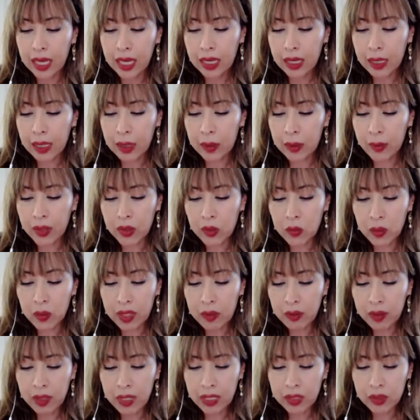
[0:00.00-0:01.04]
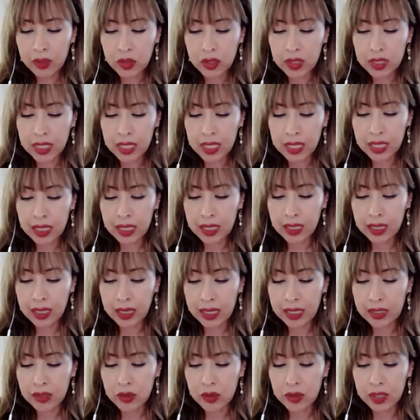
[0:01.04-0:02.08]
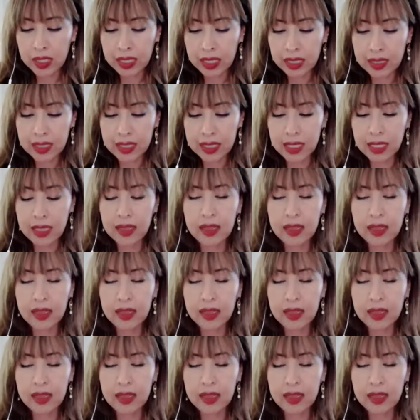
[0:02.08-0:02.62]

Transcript: But where we are today, as you can see,